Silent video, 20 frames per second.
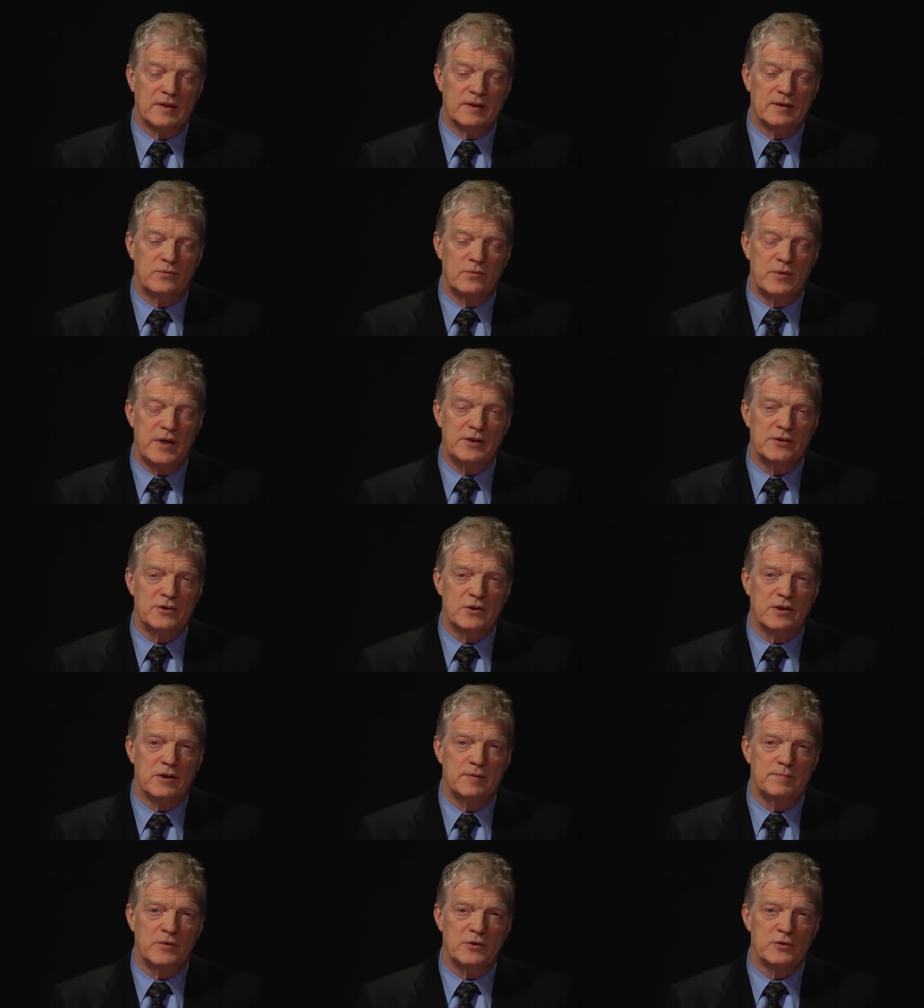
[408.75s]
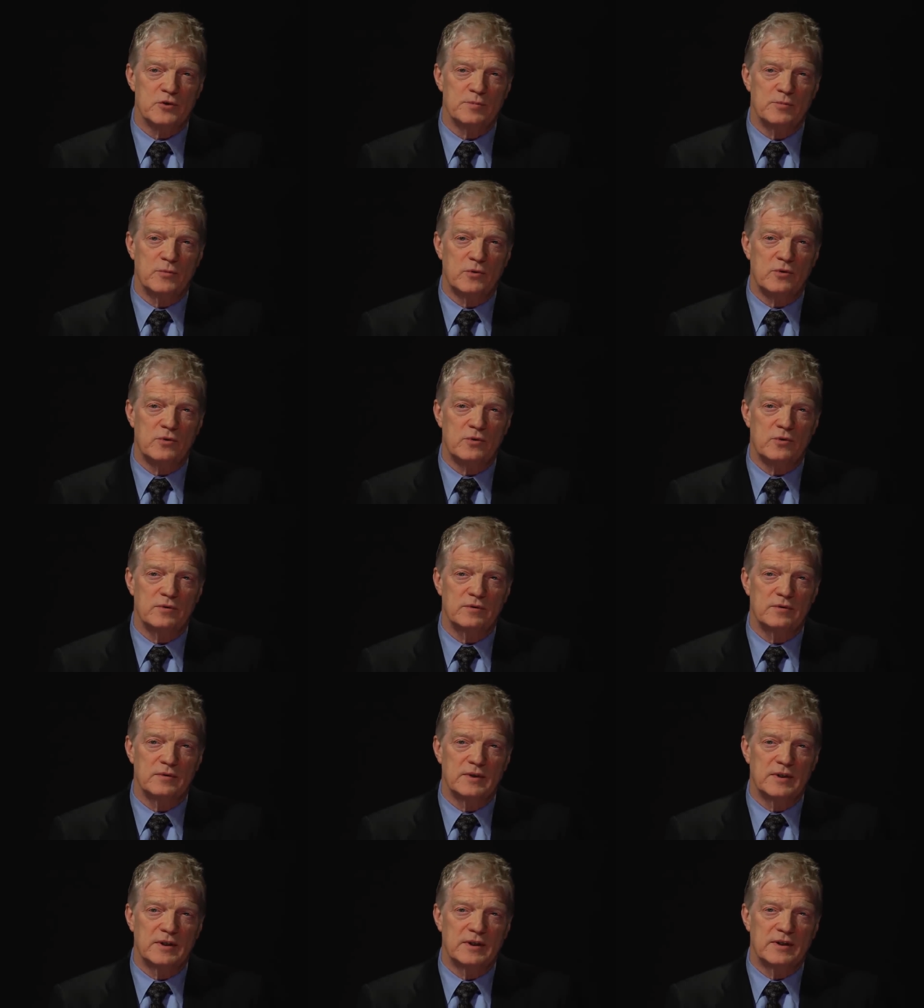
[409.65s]
really took a much more
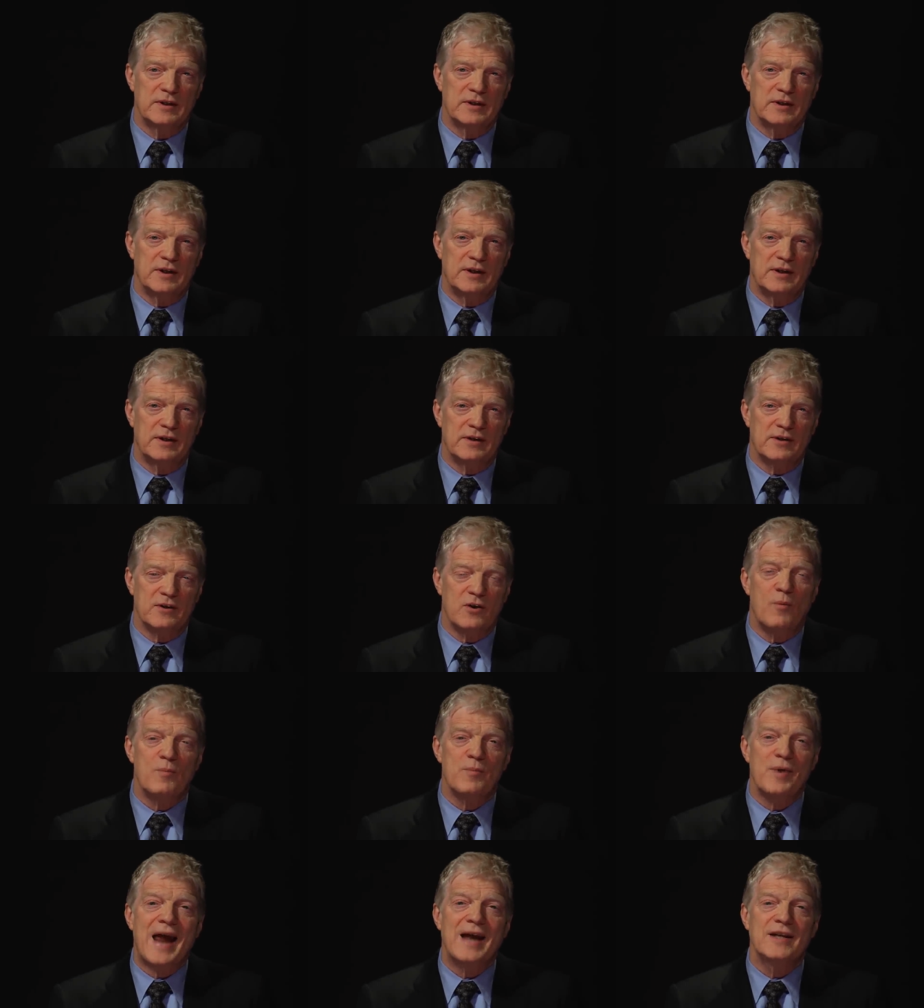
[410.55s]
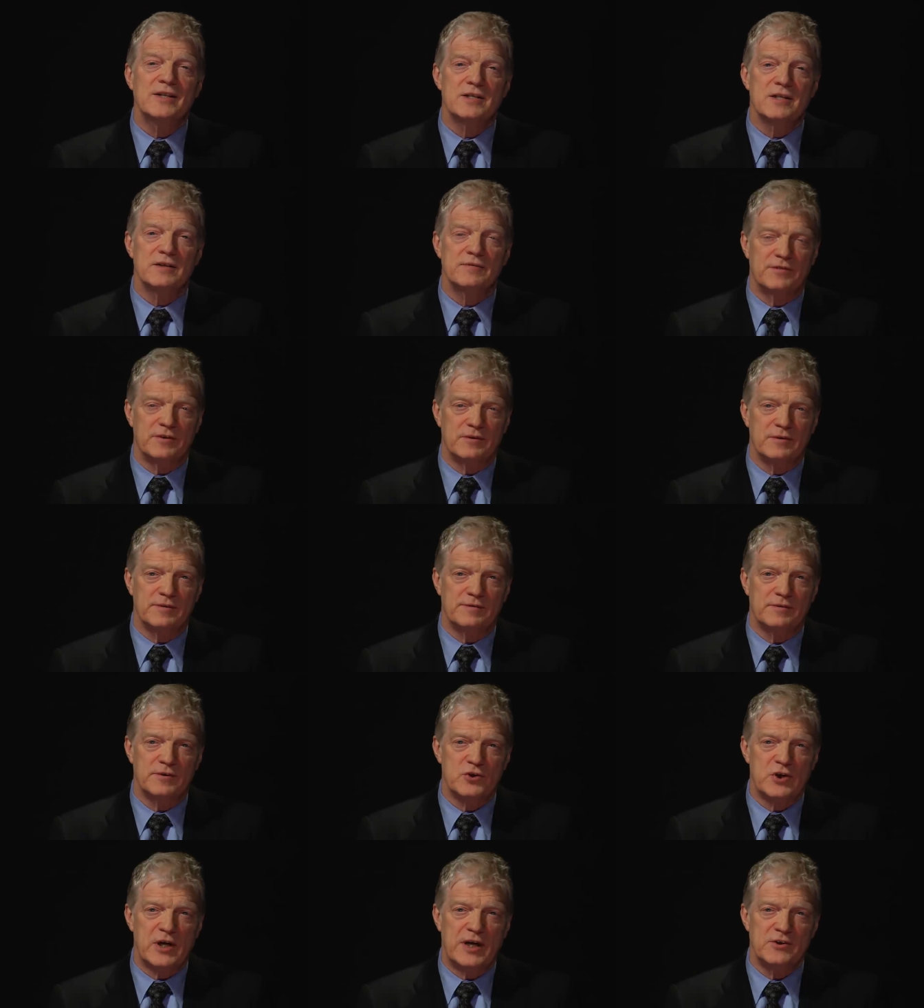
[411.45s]
comprehensive view of
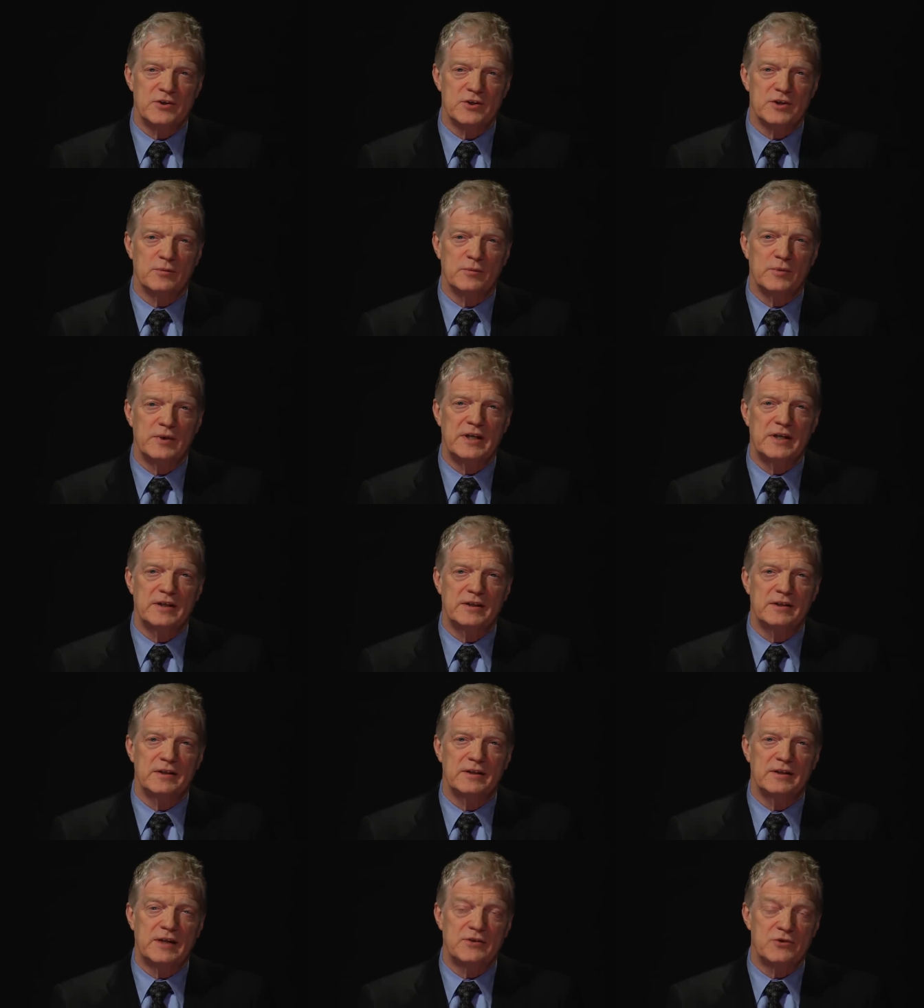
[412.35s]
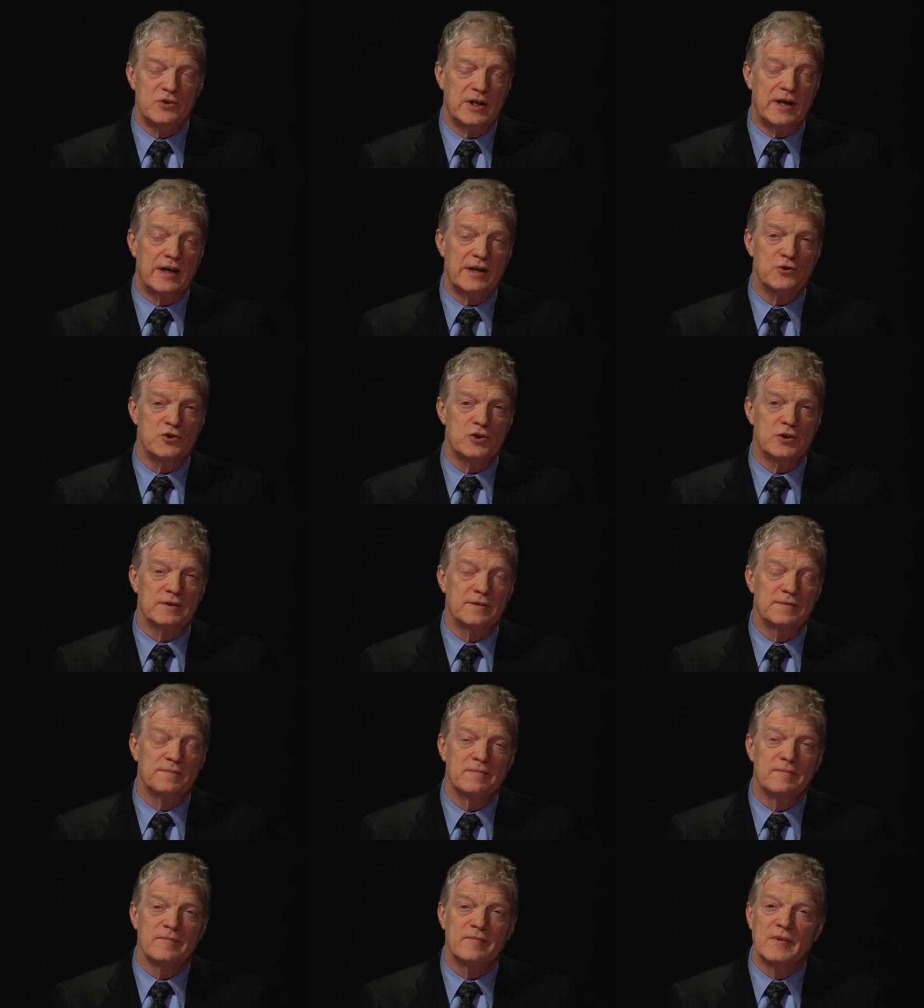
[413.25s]
the changes that were needed in
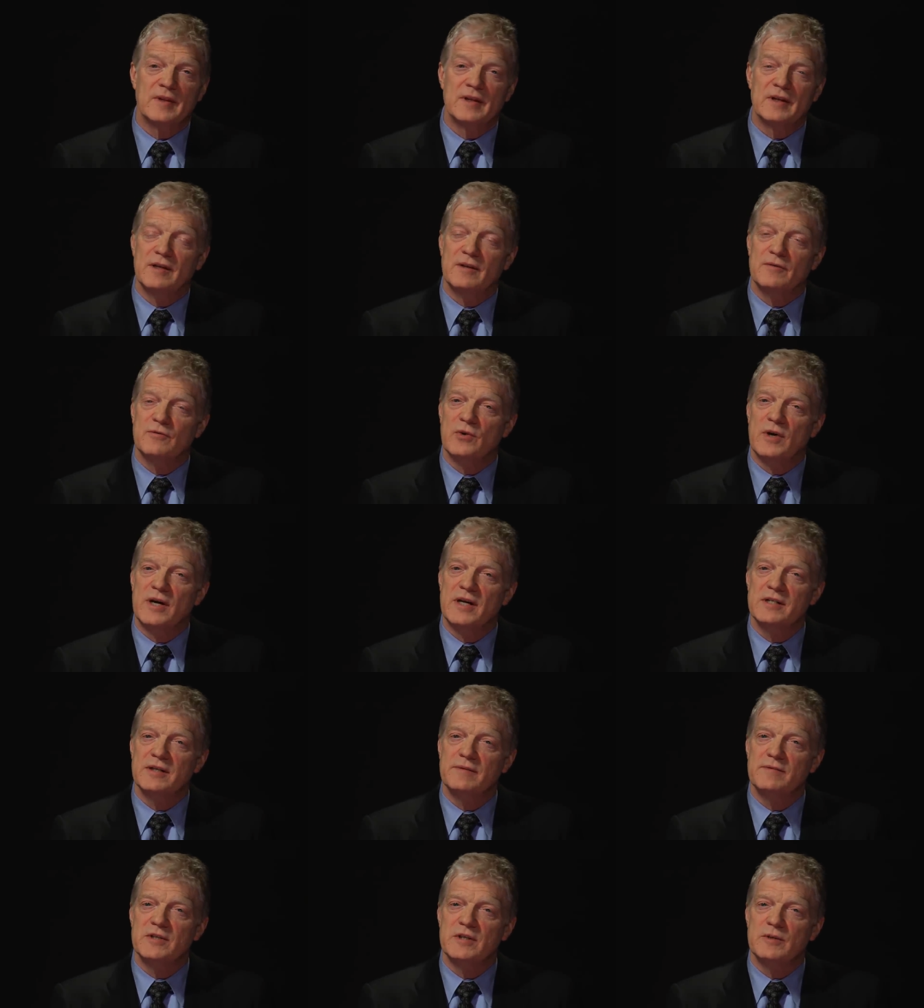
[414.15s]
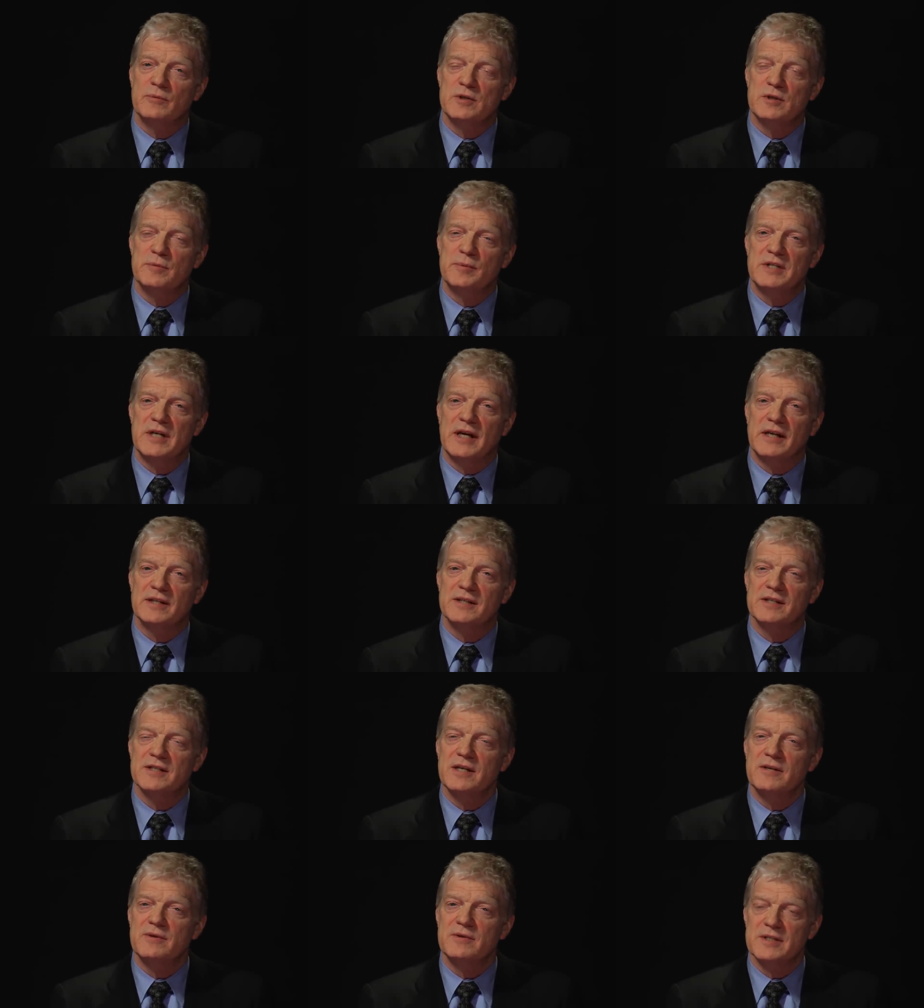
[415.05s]
education if creativity was to be taken
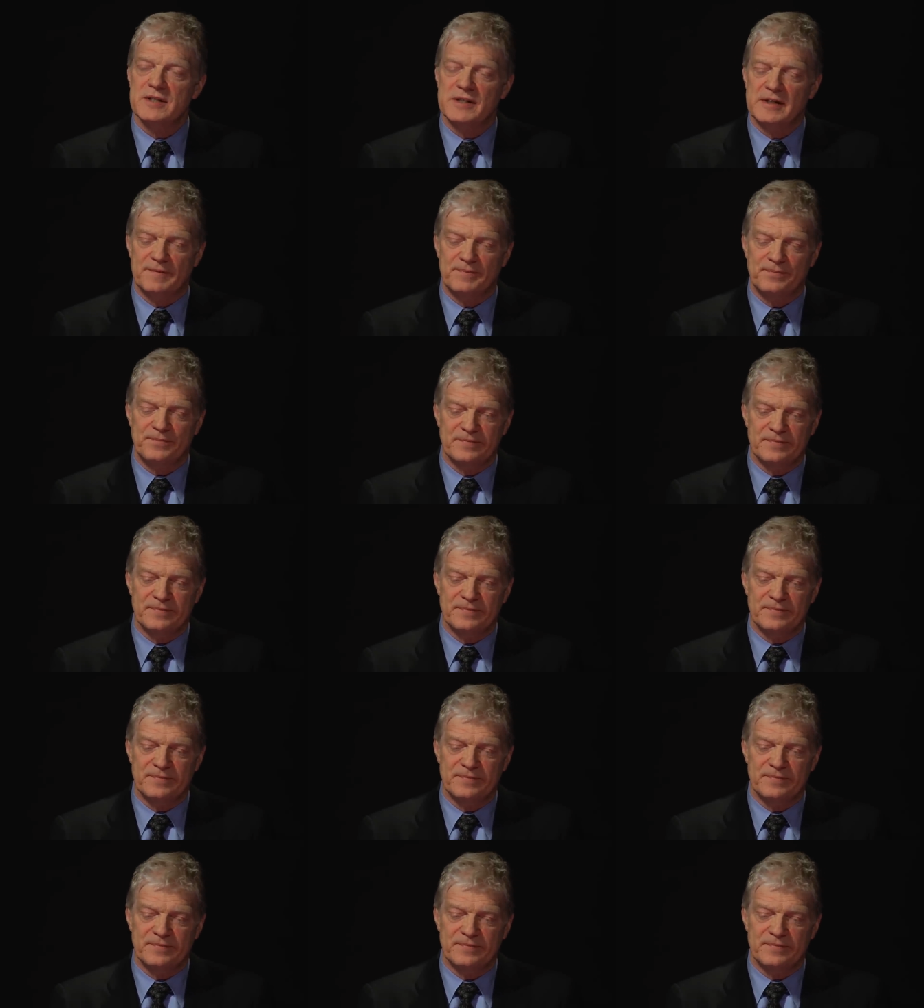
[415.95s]
seriously.